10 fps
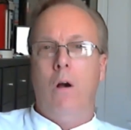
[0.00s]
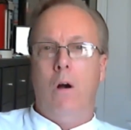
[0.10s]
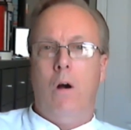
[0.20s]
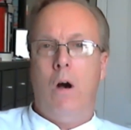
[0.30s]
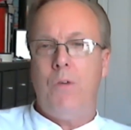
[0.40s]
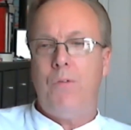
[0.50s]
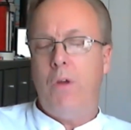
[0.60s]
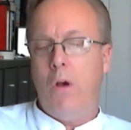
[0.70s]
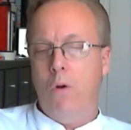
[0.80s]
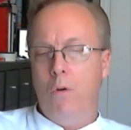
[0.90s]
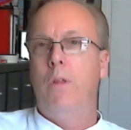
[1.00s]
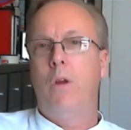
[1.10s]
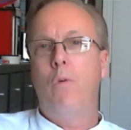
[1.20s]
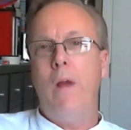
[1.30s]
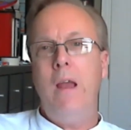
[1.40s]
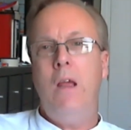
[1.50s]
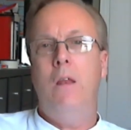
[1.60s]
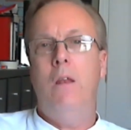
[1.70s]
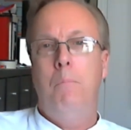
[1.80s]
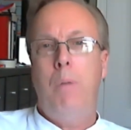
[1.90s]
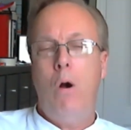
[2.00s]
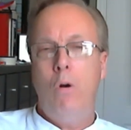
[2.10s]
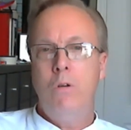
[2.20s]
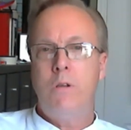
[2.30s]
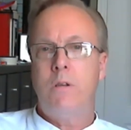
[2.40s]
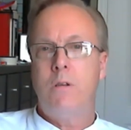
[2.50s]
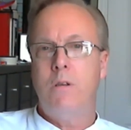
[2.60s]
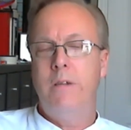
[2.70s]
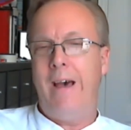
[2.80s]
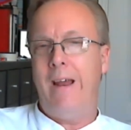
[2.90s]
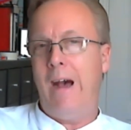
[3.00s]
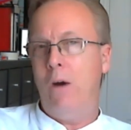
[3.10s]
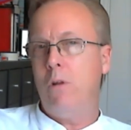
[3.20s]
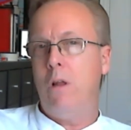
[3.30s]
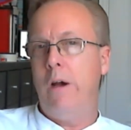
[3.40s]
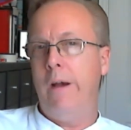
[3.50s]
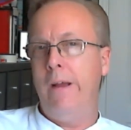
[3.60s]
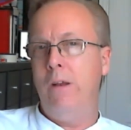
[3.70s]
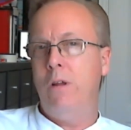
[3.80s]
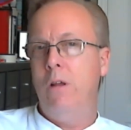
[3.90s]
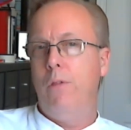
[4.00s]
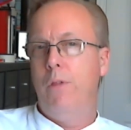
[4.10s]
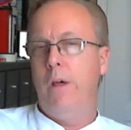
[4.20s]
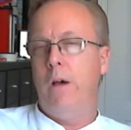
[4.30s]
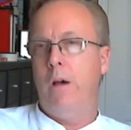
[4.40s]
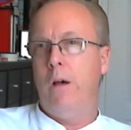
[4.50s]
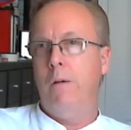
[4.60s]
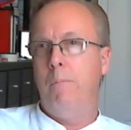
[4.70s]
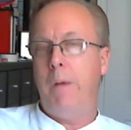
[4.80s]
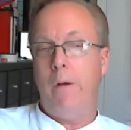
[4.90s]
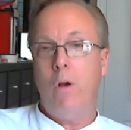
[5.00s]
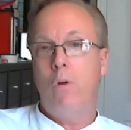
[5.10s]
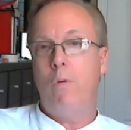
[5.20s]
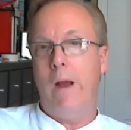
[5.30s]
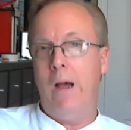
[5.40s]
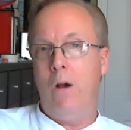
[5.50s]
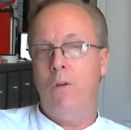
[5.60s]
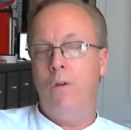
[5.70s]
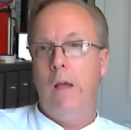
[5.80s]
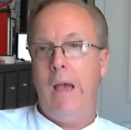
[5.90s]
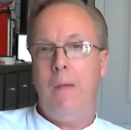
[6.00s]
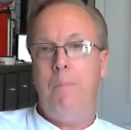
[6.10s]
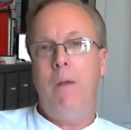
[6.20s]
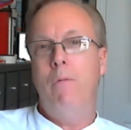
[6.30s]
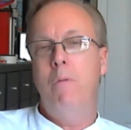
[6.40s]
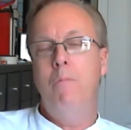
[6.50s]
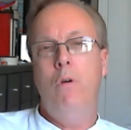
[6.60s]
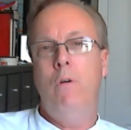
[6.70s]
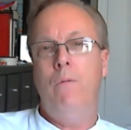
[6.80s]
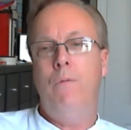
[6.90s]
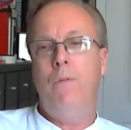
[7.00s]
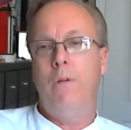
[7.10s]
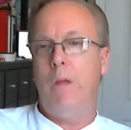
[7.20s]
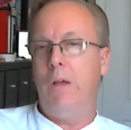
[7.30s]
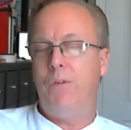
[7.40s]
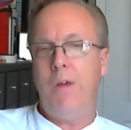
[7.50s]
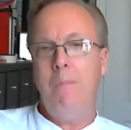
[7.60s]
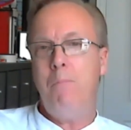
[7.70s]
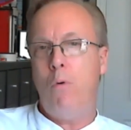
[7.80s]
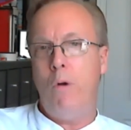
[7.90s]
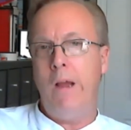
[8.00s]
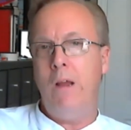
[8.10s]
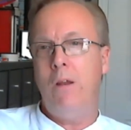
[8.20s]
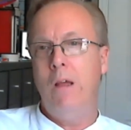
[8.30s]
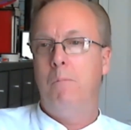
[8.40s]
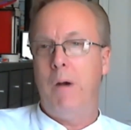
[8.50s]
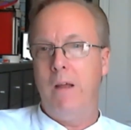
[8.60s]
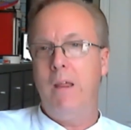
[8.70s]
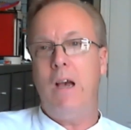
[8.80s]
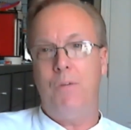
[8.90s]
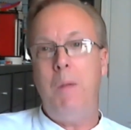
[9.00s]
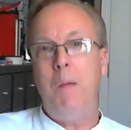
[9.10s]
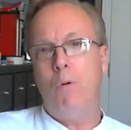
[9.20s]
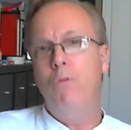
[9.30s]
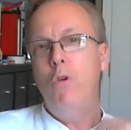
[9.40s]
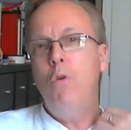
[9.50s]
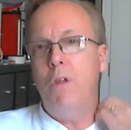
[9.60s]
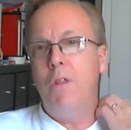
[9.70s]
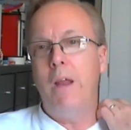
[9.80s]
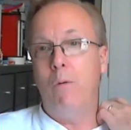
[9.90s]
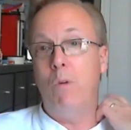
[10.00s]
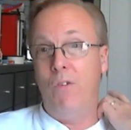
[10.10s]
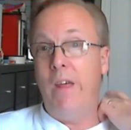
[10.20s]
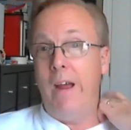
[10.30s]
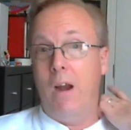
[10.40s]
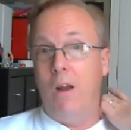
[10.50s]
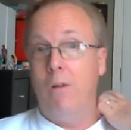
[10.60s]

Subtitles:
Also, the granite posts that outlined the burial ground had been removed at some point, but yes, people knew that it was there.